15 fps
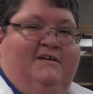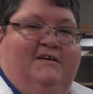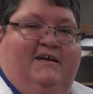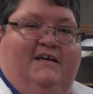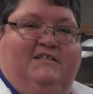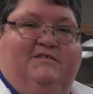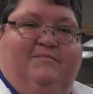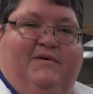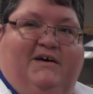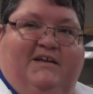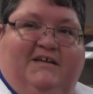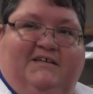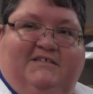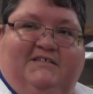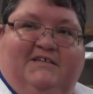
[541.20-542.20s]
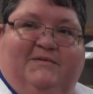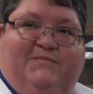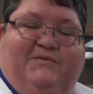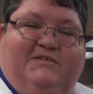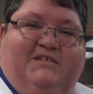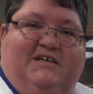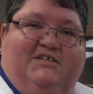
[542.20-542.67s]
antibodies and
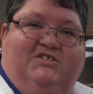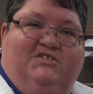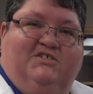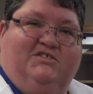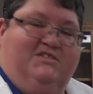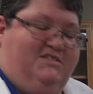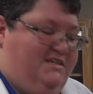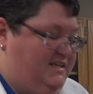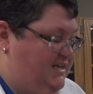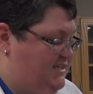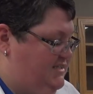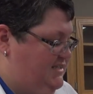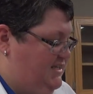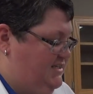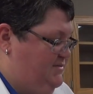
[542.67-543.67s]
protections against that